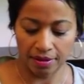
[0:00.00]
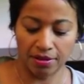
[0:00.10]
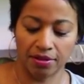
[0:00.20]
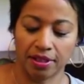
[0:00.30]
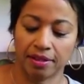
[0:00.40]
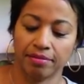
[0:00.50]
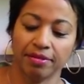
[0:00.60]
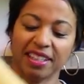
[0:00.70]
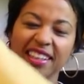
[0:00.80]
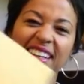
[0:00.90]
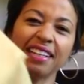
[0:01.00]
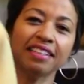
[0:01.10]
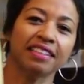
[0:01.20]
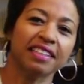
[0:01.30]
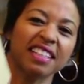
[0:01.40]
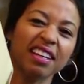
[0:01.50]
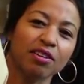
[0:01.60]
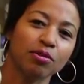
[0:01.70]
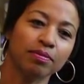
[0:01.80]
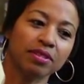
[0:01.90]
you know, like, look at that. See
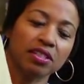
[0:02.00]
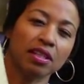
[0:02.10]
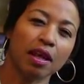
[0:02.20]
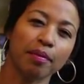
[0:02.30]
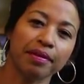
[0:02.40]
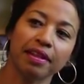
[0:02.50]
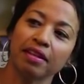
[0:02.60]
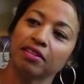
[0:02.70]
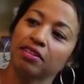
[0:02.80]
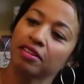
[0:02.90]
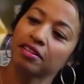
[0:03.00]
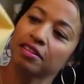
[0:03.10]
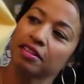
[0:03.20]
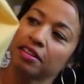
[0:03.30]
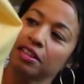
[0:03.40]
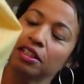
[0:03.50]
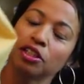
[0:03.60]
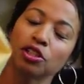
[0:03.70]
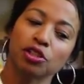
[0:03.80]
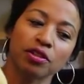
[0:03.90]
how sloppy that looks?
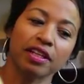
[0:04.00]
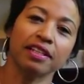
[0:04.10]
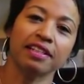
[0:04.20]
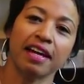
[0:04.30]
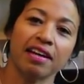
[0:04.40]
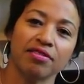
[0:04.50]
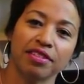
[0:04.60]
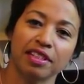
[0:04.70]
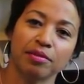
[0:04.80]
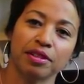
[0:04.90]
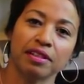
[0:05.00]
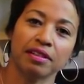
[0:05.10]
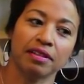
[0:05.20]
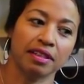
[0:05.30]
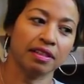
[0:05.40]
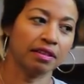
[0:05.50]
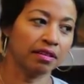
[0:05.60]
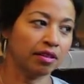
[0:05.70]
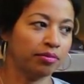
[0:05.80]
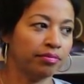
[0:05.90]
So they didn't have any, but I think
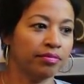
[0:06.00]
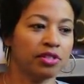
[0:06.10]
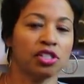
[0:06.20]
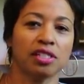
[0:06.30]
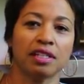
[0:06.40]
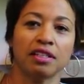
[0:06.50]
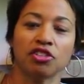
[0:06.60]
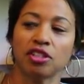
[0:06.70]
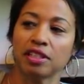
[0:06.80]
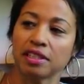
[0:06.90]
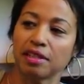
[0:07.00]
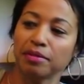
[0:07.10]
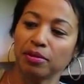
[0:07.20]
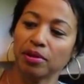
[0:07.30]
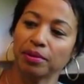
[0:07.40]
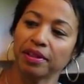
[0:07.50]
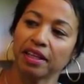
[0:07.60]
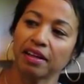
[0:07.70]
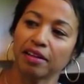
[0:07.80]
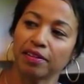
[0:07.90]
um, she said that she could send me one when
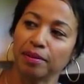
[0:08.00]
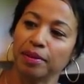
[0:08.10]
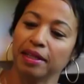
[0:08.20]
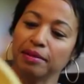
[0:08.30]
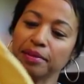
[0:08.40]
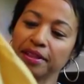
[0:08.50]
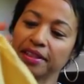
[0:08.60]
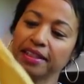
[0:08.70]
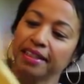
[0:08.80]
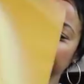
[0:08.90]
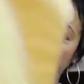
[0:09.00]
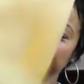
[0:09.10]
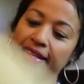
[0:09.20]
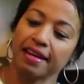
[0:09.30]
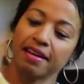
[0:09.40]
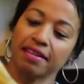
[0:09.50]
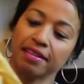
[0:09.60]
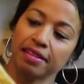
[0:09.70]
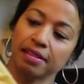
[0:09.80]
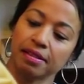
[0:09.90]
they got them in. But yeah,
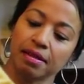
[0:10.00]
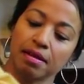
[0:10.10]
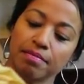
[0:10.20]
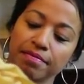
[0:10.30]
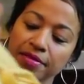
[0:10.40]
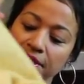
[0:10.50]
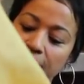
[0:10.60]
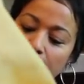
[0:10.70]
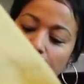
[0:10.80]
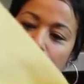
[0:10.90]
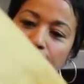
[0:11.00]
this, um, these,